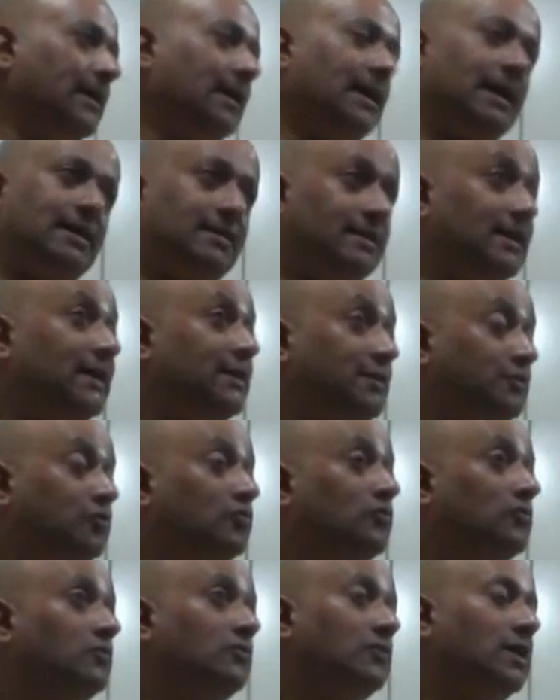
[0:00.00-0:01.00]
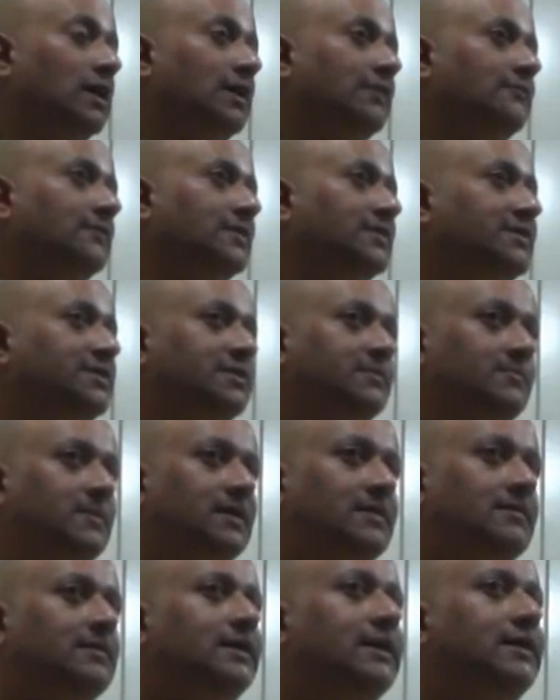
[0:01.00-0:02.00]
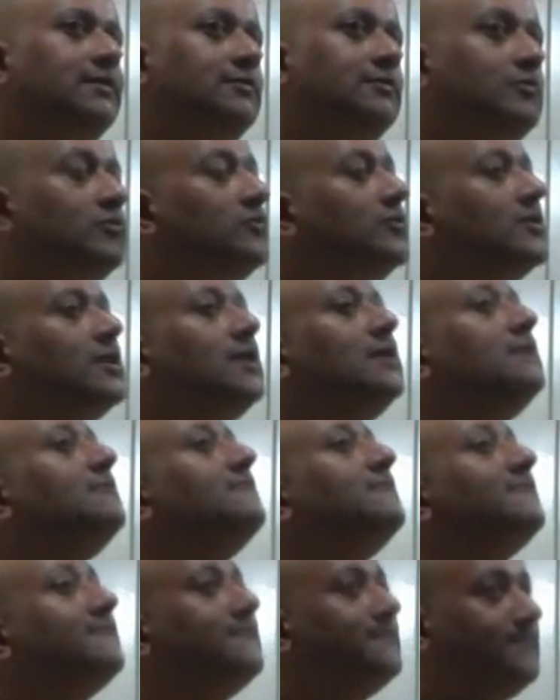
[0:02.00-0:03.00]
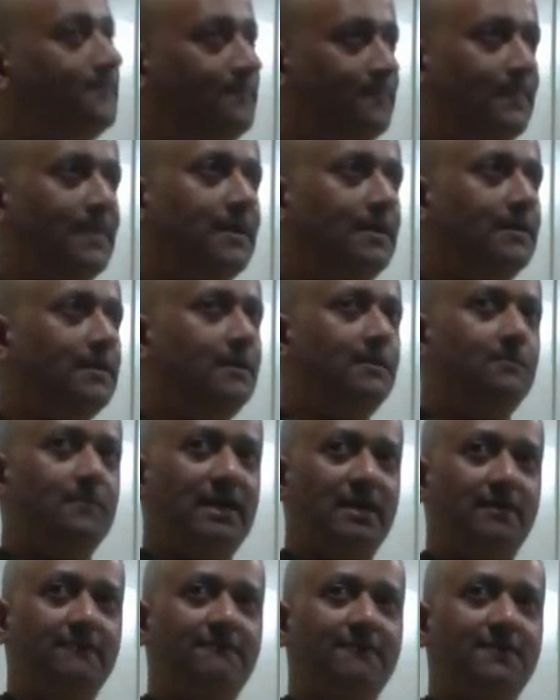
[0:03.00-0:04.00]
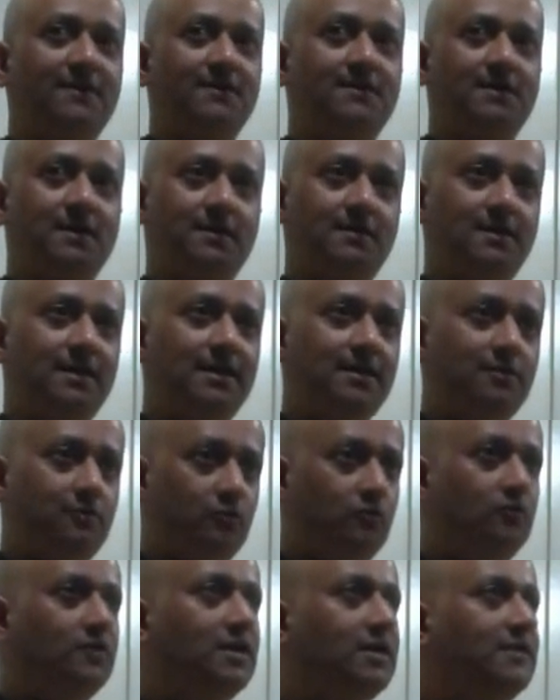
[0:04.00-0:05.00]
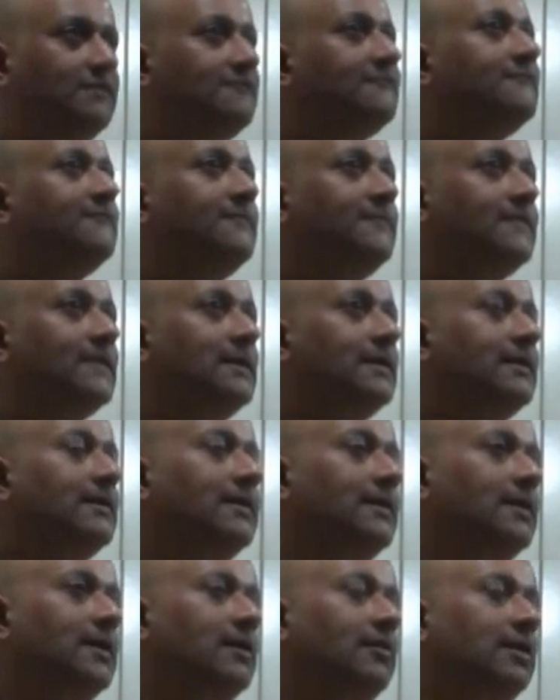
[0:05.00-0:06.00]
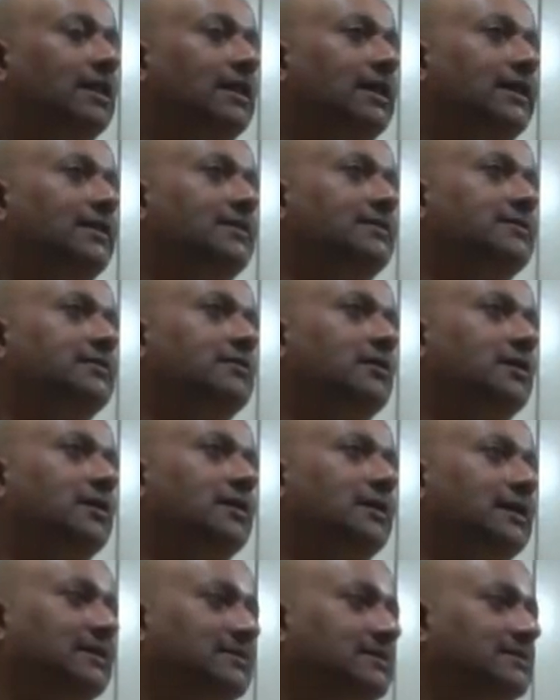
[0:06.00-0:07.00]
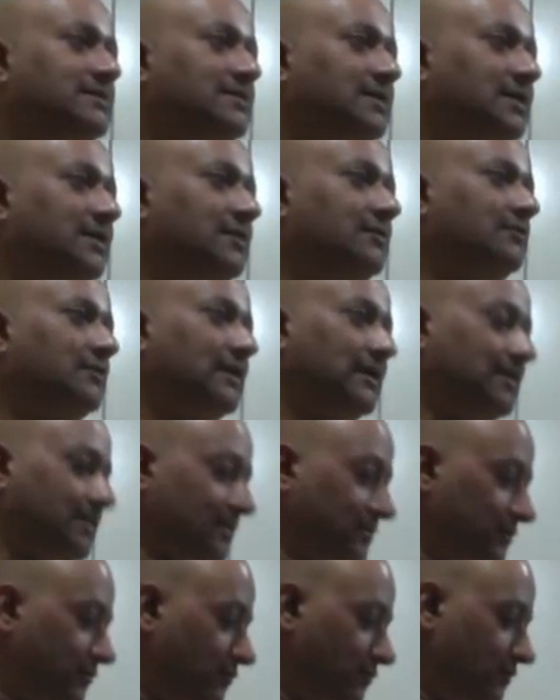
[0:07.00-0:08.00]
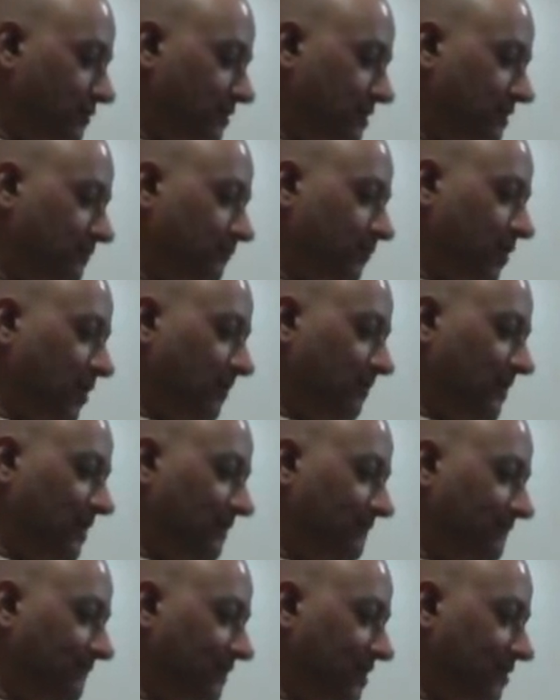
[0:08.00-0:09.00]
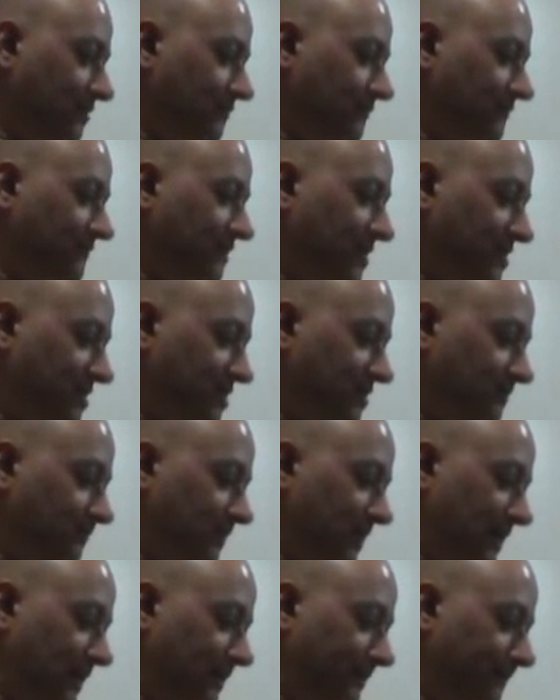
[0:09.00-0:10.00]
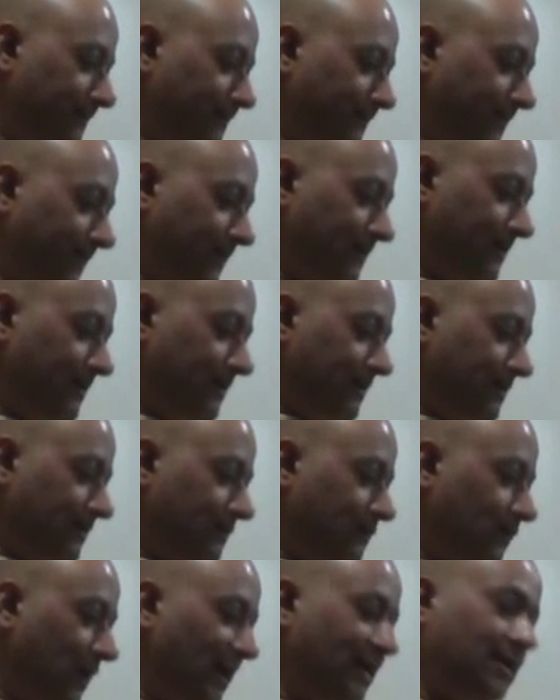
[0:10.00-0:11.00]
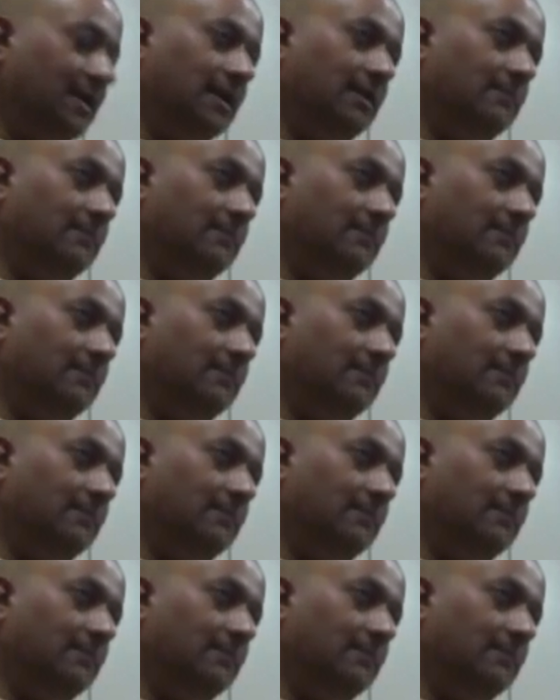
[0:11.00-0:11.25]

and they too are worshipped and they too give benefits and they too give. Now all that is not necessary to get into. The problem with worshipping vital